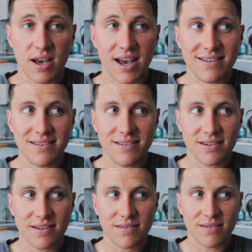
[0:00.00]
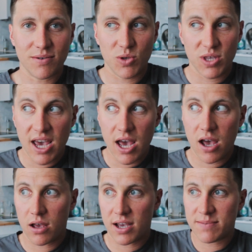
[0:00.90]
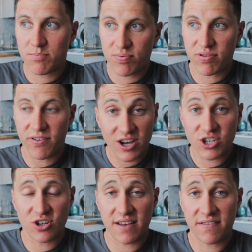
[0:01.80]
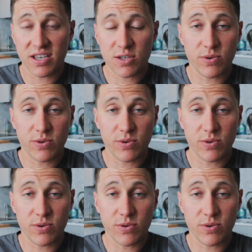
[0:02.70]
And yeah, as professional athletes,